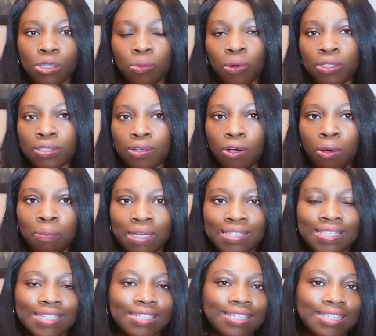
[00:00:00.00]
you want to come and
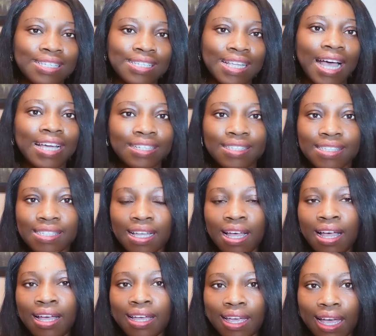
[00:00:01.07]
see the sites,
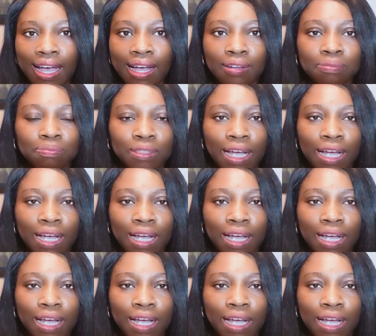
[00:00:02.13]
yeah?